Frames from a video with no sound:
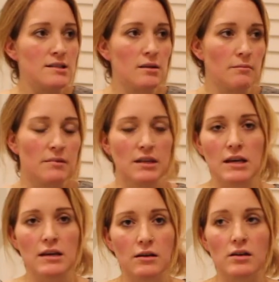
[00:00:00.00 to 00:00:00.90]

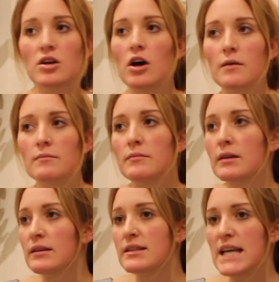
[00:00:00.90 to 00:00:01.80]
a time
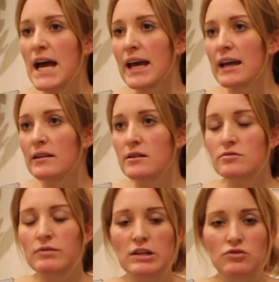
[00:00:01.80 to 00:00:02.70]
in the day
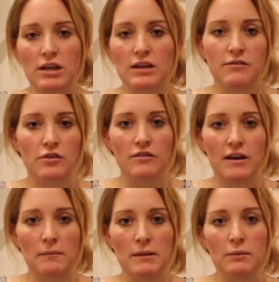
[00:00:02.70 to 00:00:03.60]
that's really tricky for your
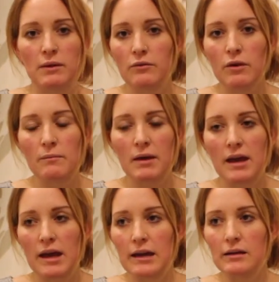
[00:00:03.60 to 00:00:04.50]
family, whether it
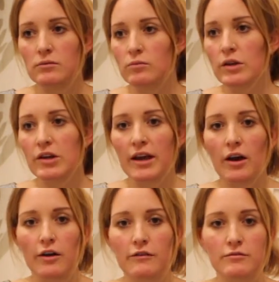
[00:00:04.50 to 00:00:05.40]
be when you get
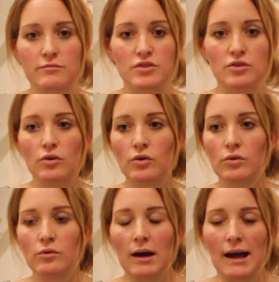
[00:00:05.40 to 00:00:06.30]
home from
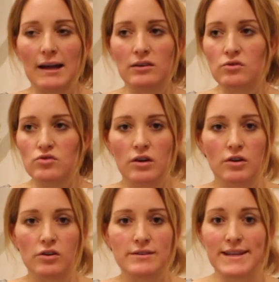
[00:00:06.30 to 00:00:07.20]
school and you're trying
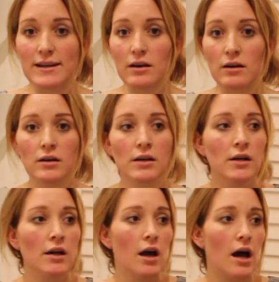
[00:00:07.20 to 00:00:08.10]
to cook dinner,
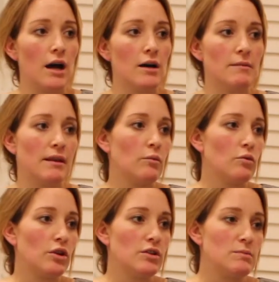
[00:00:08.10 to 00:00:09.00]
and they
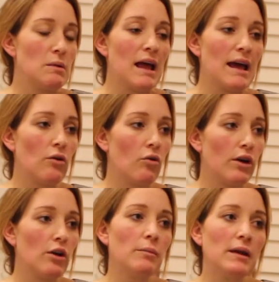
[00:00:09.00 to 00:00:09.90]
want you to play, or
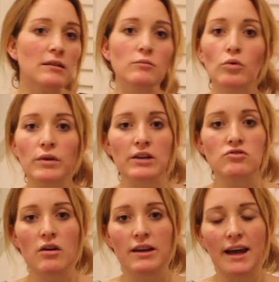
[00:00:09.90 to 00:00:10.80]
it could be in the morning
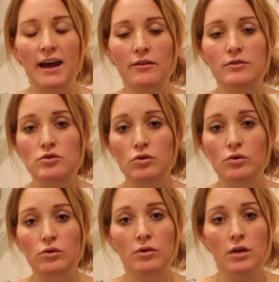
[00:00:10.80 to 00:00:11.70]
trying to get out the
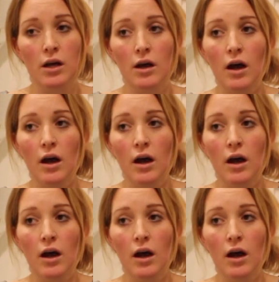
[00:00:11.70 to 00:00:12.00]
door.